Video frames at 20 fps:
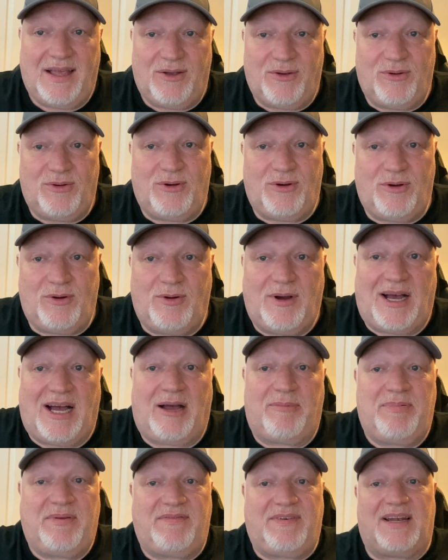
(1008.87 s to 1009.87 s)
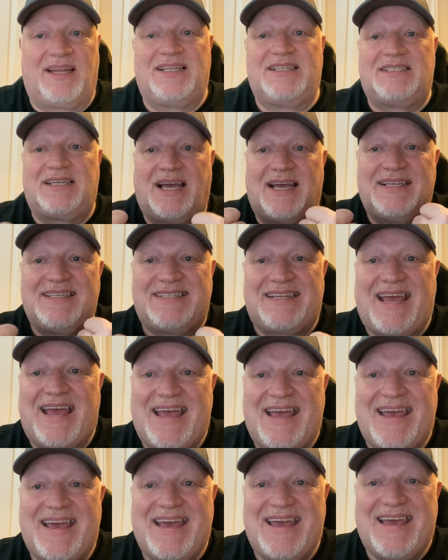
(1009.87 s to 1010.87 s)
Ooh, happy Valentine's
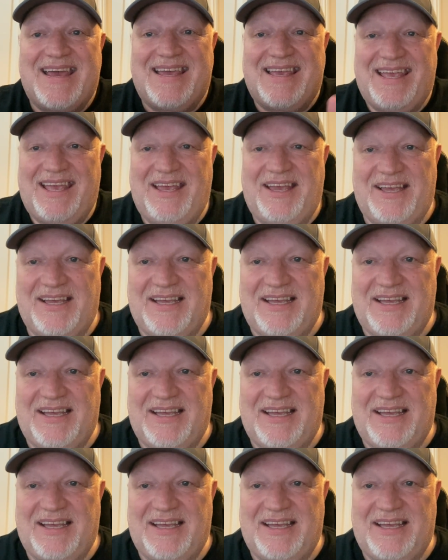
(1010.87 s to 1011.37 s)
Day.